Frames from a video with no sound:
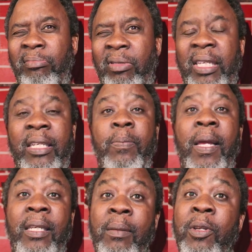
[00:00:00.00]
6
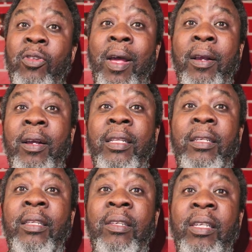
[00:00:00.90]
minutes. I'm gonna try to cut
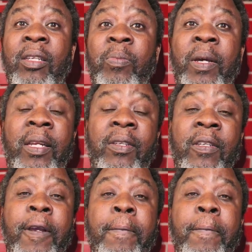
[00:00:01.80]
this to 6 minutes.